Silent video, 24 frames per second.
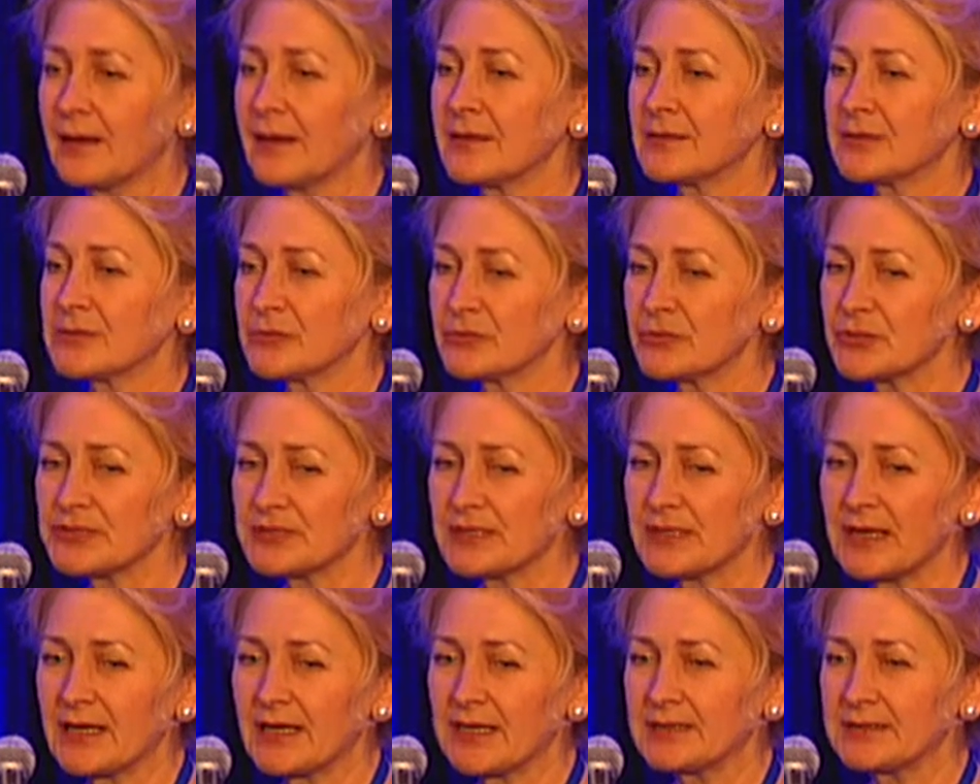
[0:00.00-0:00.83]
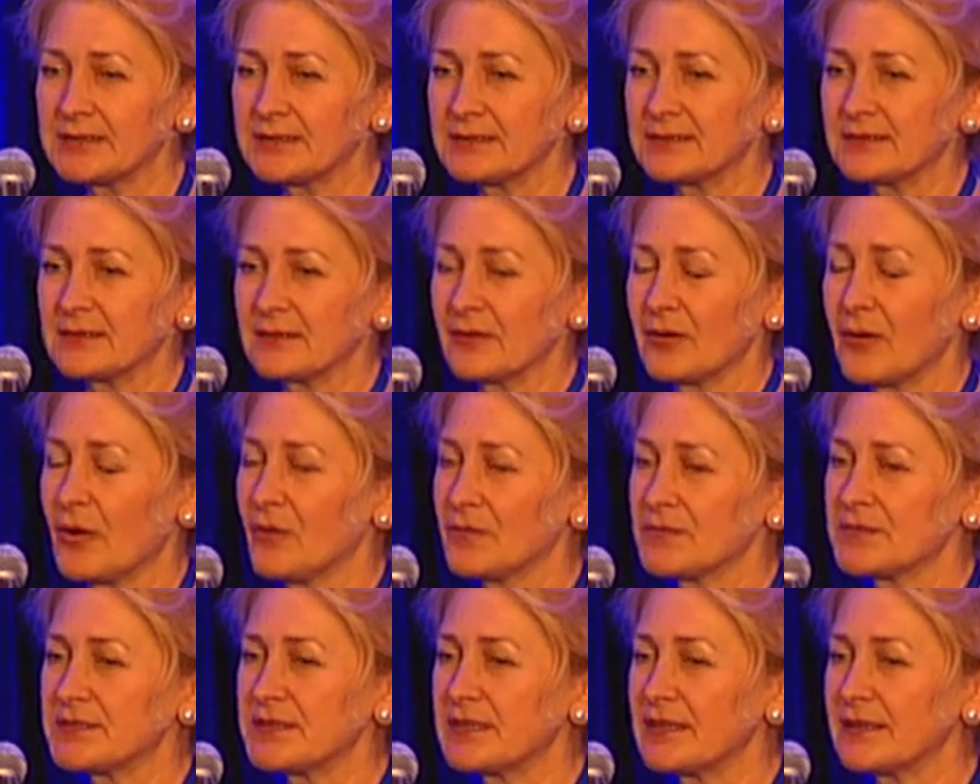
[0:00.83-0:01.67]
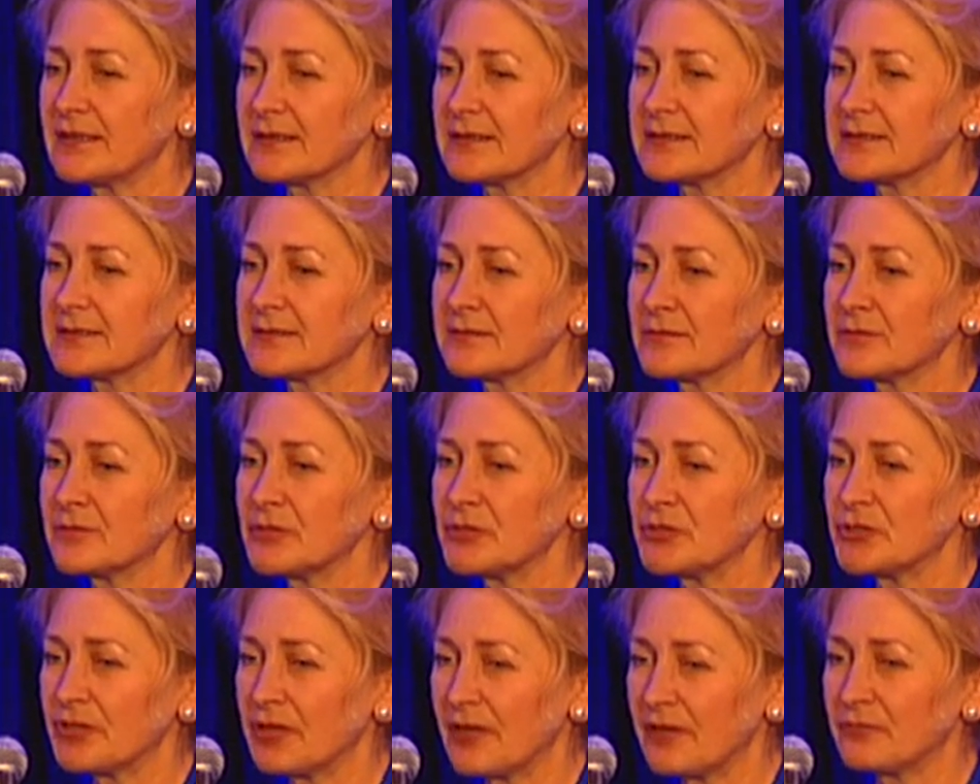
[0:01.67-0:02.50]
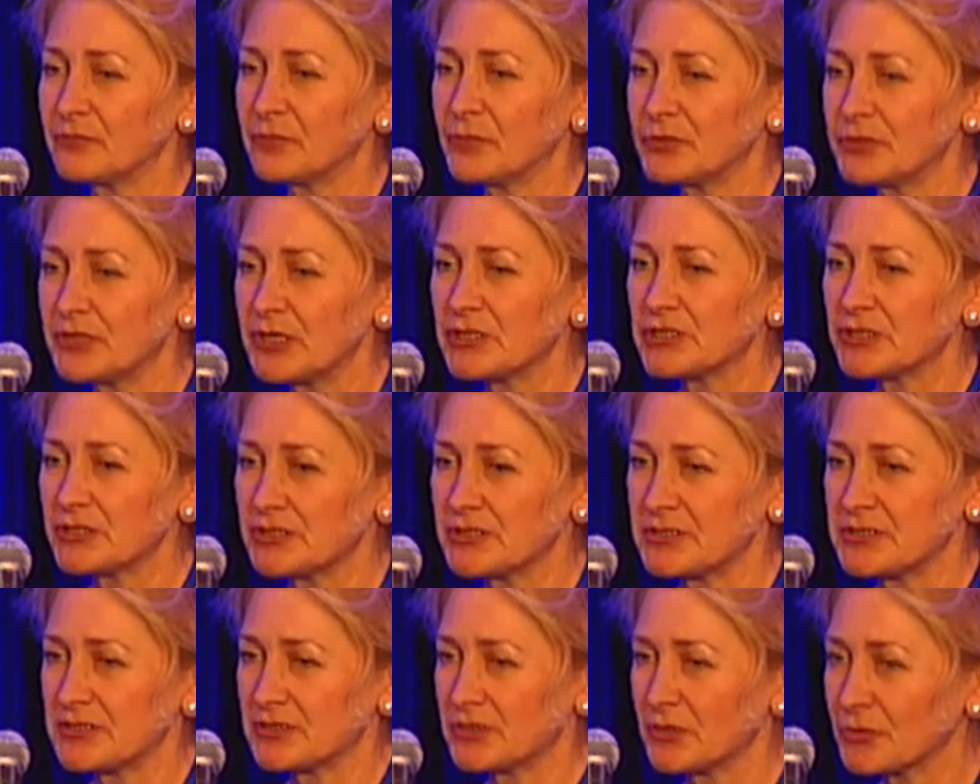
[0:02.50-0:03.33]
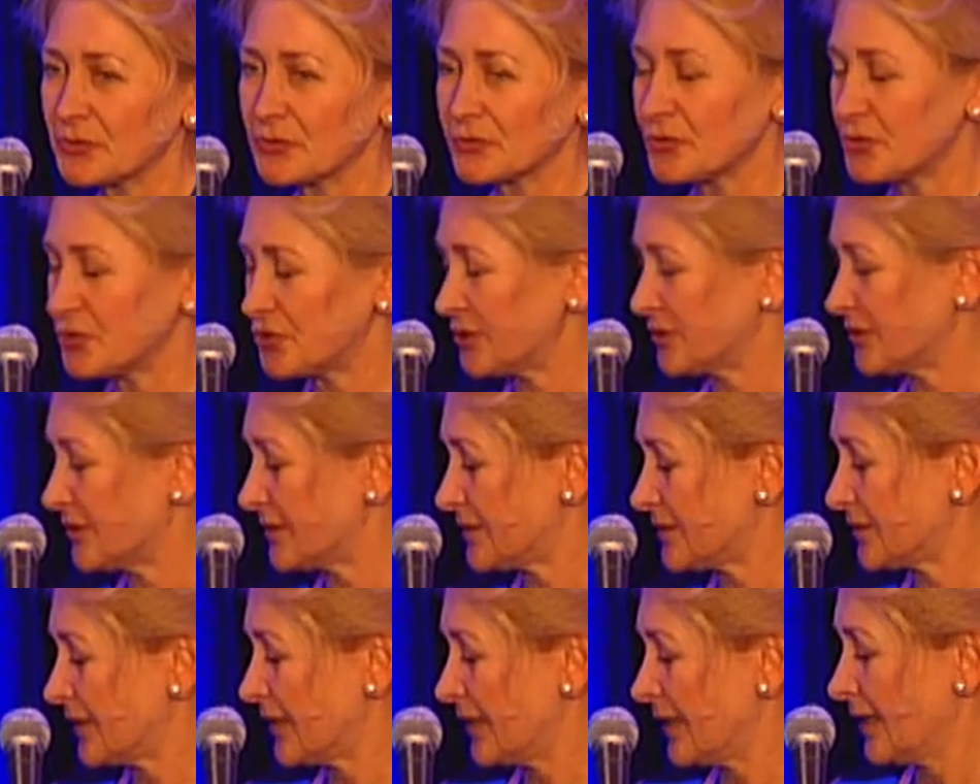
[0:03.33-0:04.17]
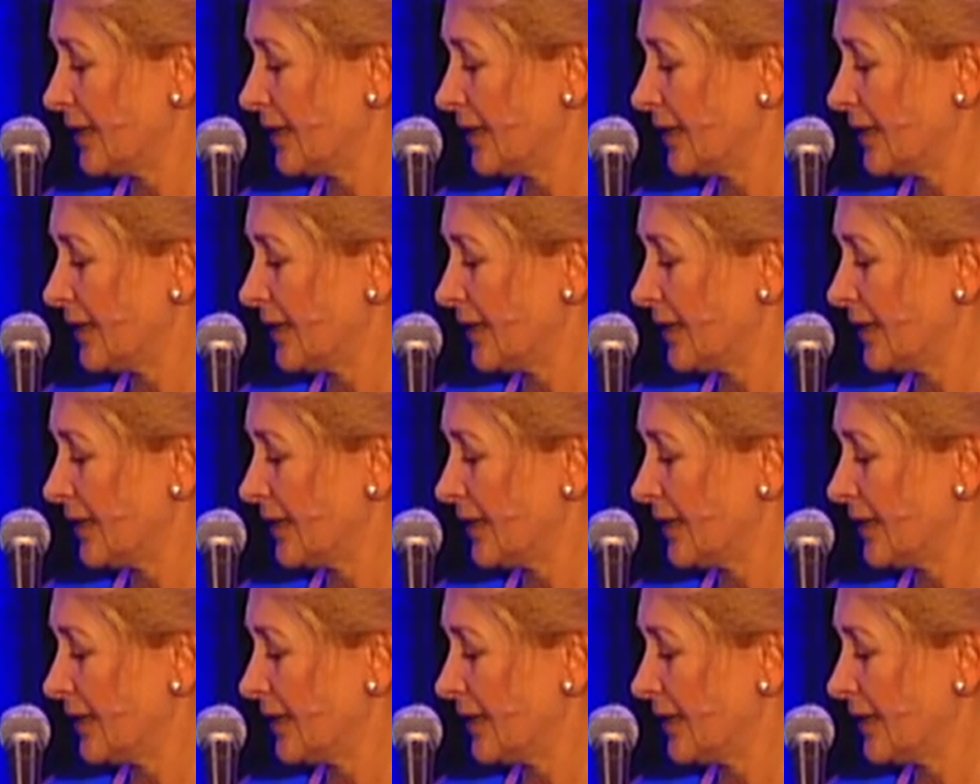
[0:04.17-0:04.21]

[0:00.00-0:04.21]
suicide of cells which have mutations in oncogenes.